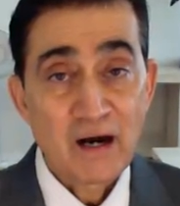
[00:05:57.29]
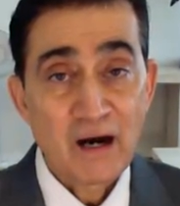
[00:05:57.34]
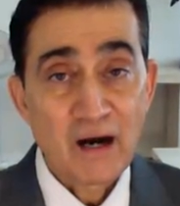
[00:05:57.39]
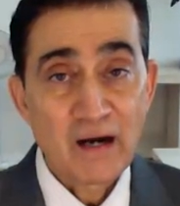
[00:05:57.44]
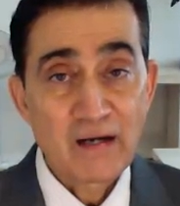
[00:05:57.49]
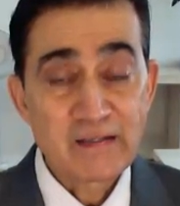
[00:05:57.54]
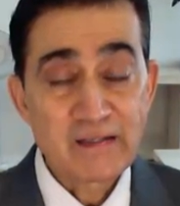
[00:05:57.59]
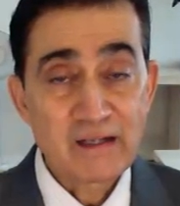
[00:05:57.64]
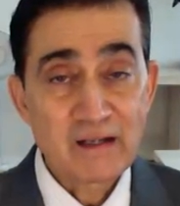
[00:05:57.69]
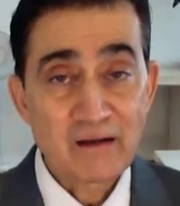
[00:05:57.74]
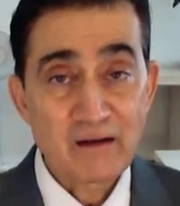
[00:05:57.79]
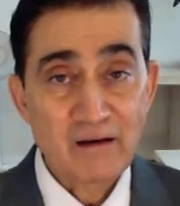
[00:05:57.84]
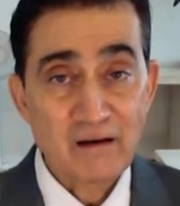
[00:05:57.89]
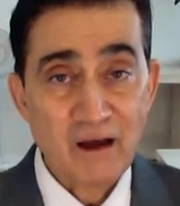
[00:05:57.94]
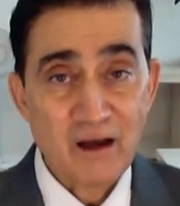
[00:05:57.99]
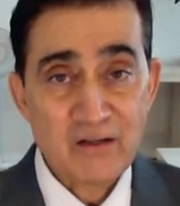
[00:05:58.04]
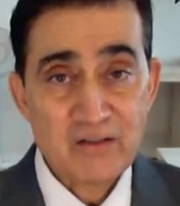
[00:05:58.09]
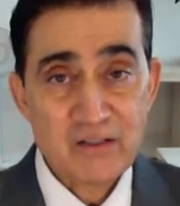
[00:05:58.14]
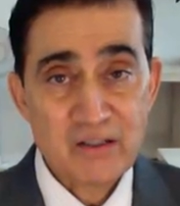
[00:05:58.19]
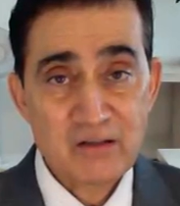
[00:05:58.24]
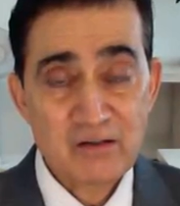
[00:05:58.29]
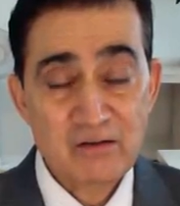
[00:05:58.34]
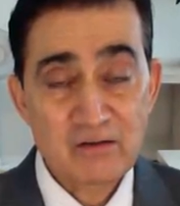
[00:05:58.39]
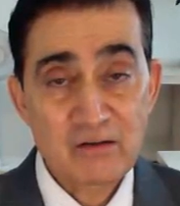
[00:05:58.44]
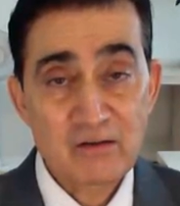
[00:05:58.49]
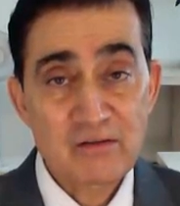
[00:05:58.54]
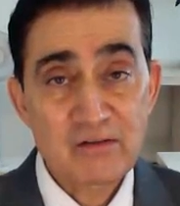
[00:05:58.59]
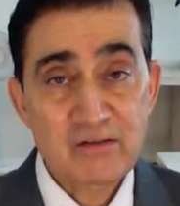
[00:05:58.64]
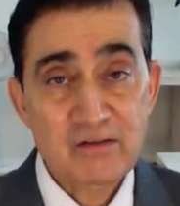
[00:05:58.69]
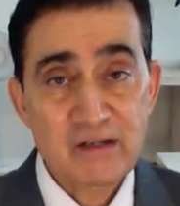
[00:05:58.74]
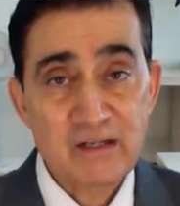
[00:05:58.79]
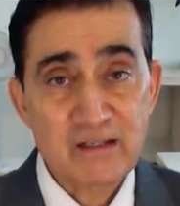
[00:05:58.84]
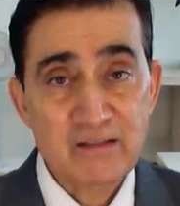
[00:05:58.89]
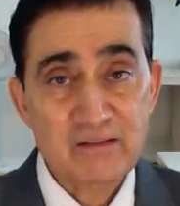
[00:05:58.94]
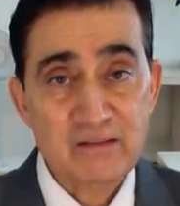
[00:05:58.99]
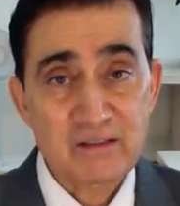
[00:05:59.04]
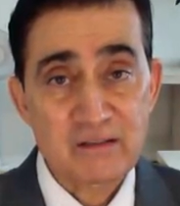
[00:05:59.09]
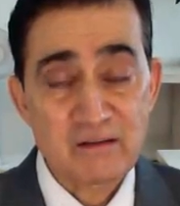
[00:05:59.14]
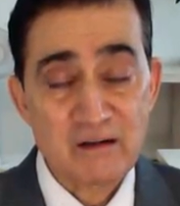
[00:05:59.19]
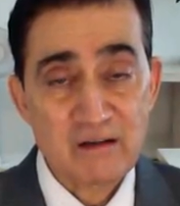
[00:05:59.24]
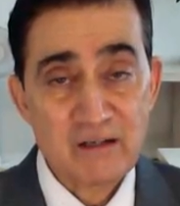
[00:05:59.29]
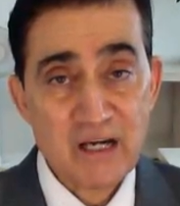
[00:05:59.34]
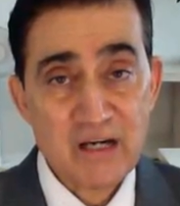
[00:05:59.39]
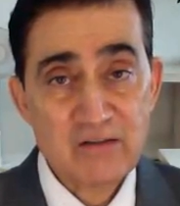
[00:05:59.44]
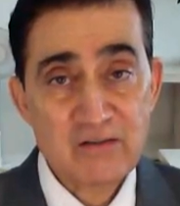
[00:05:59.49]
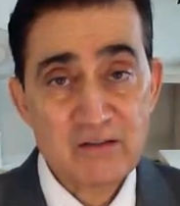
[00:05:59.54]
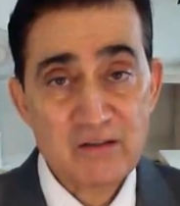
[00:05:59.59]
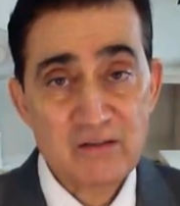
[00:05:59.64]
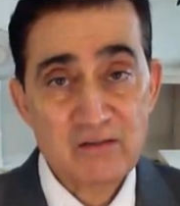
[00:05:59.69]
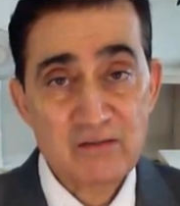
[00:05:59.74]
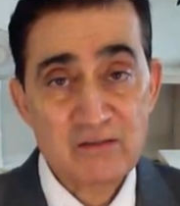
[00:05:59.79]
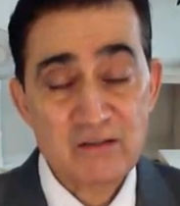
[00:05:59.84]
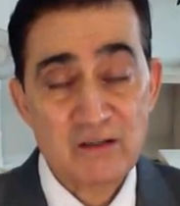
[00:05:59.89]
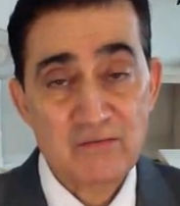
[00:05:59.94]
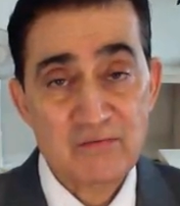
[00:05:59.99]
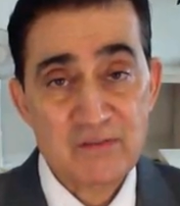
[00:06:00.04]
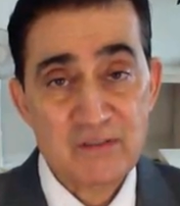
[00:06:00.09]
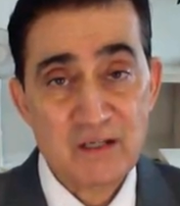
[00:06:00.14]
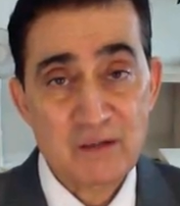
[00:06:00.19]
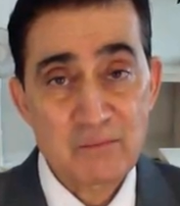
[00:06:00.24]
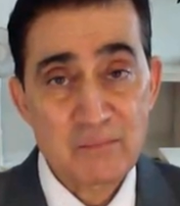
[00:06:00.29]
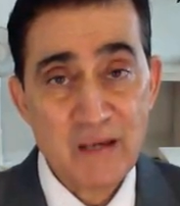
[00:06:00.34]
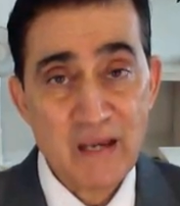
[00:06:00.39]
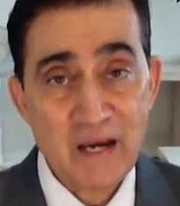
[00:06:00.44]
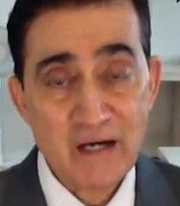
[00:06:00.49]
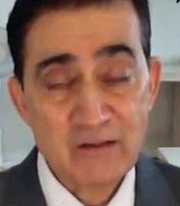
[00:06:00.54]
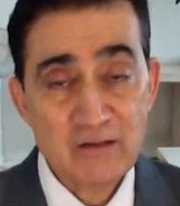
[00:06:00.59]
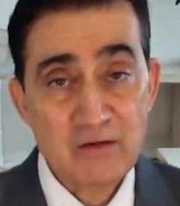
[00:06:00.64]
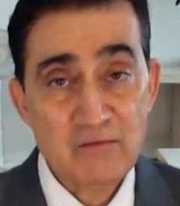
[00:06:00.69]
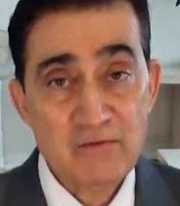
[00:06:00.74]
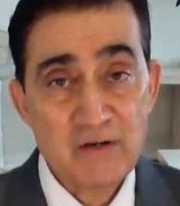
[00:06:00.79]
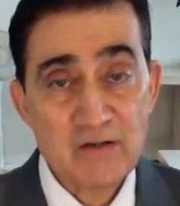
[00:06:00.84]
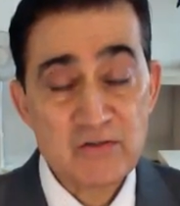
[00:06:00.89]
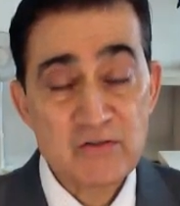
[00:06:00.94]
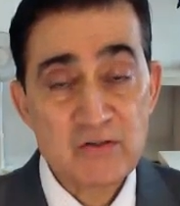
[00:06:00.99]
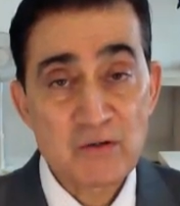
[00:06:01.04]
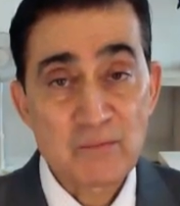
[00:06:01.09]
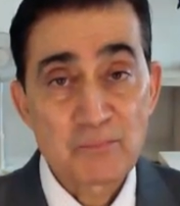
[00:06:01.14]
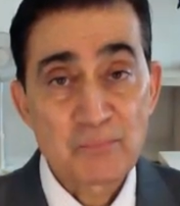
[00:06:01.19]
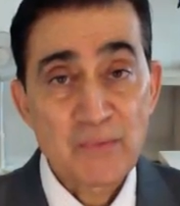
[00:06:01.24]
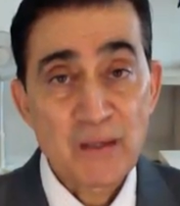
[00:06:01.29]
ideological transgressions of some activists